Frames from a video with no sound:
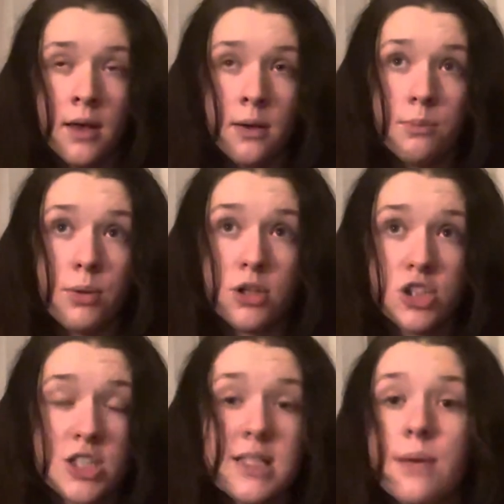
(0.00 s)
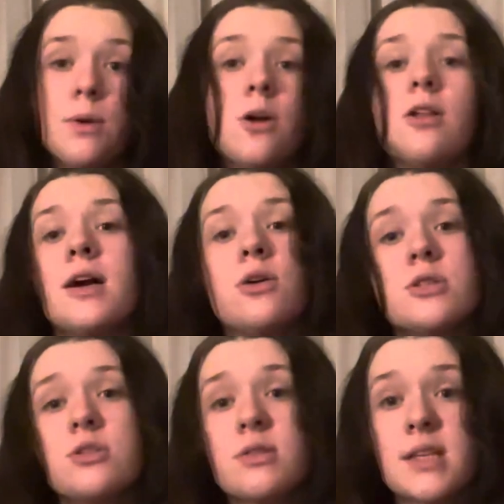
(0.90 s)
But just the typical, I
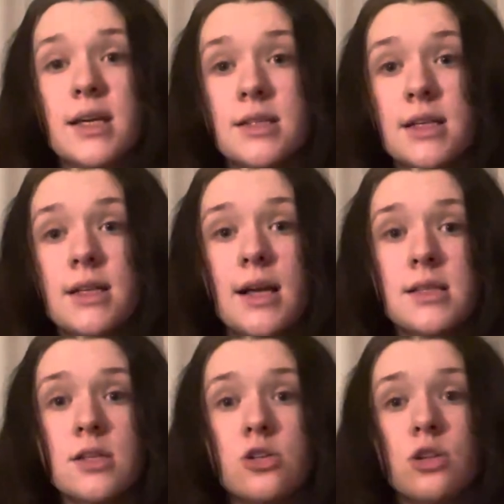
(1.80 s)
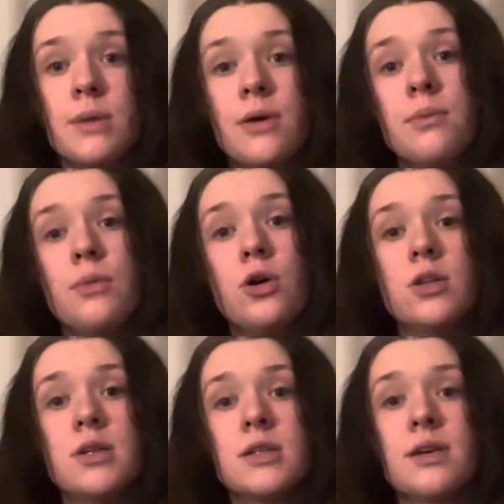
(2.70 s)
always do the C and D classes or the mountain and
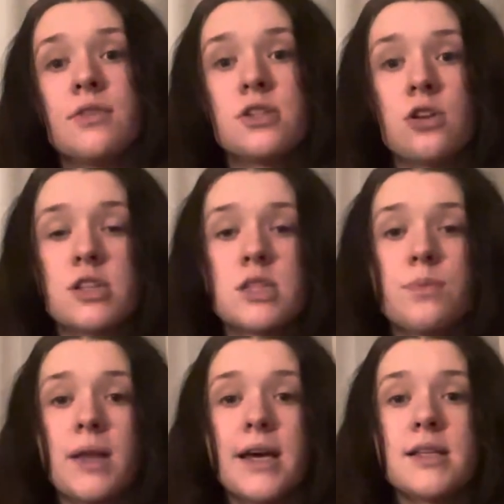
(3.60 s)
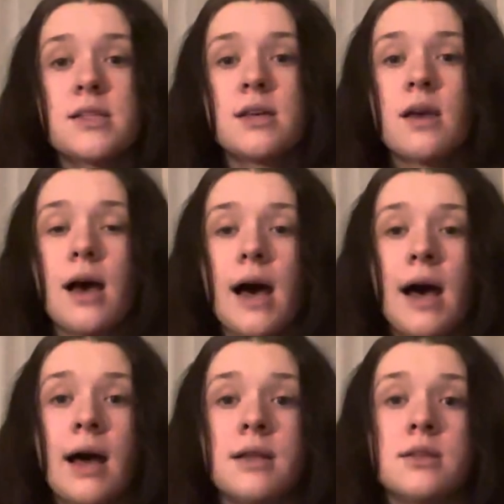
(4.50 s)
moorland if it's not split.
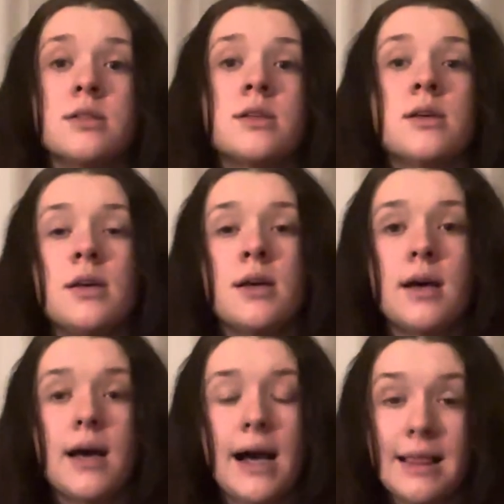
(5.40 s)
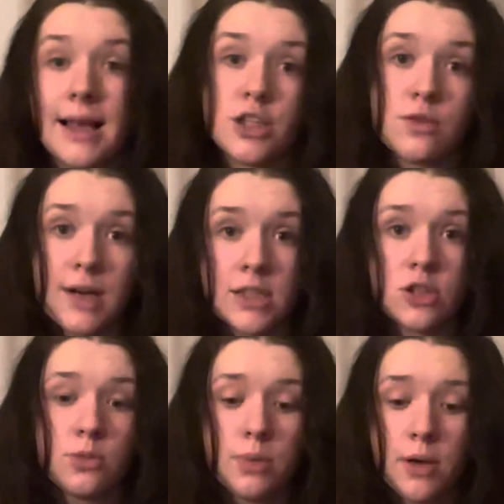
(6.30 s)
And I like the riding
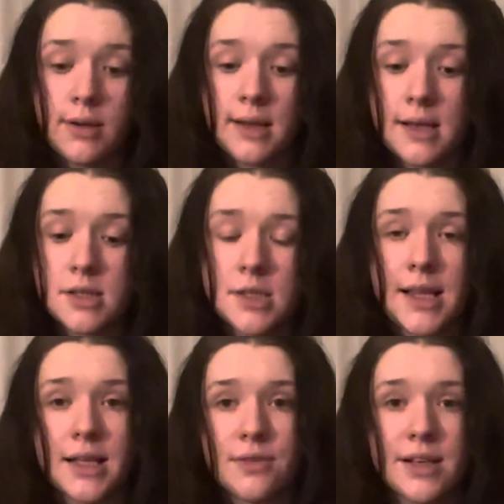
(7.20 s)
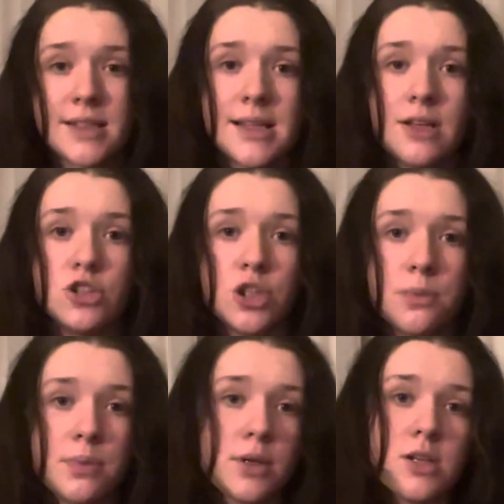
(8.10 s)
club pony class because I like the fact it's a little
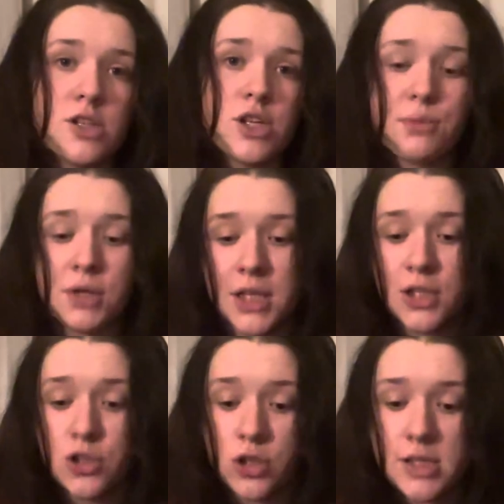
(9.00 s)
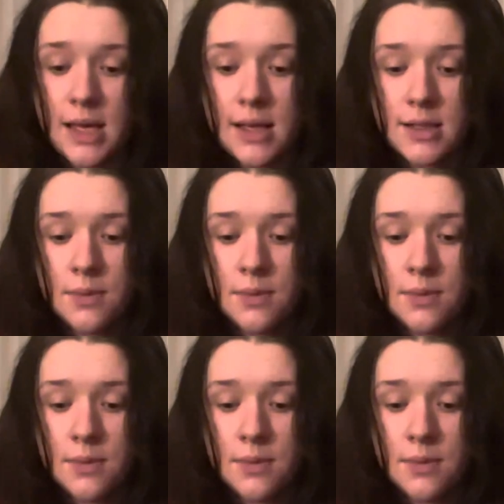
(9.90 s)
jump because Jem really enjoys that.